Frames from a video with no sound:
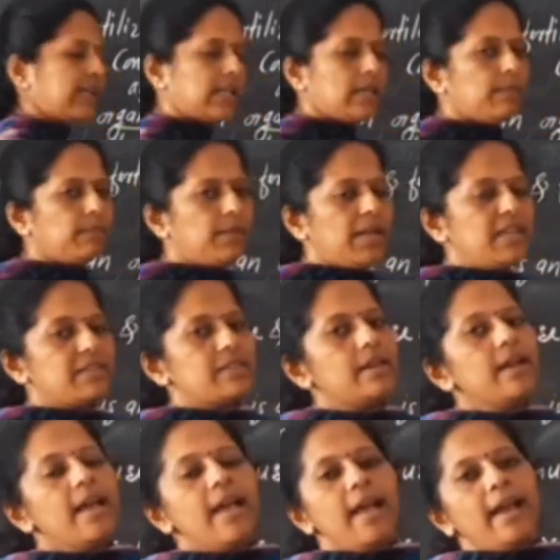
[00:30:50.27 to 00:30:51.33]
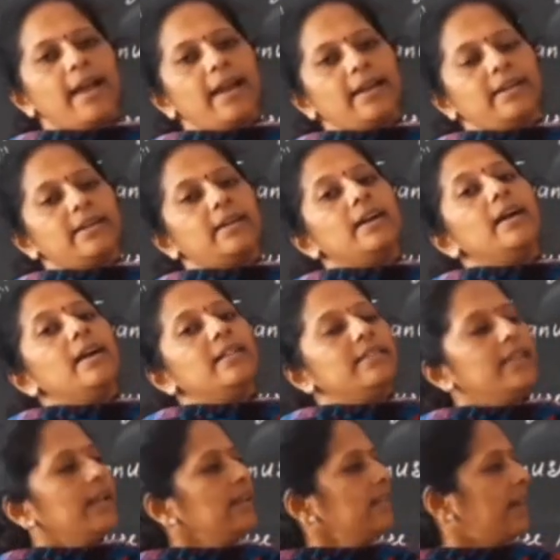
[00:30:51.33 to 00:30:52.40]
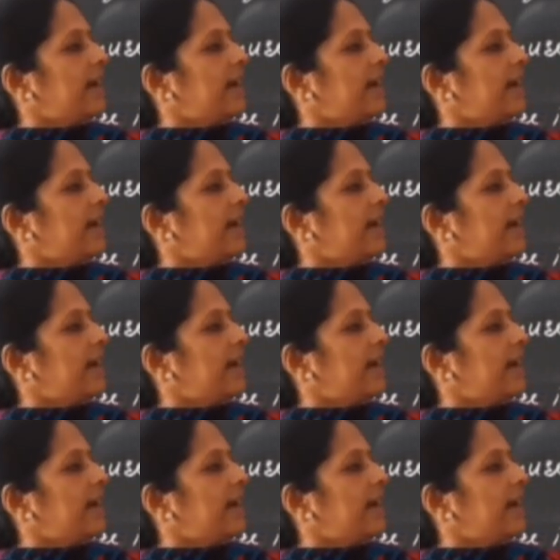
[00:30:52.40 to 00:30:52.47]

taking place, and then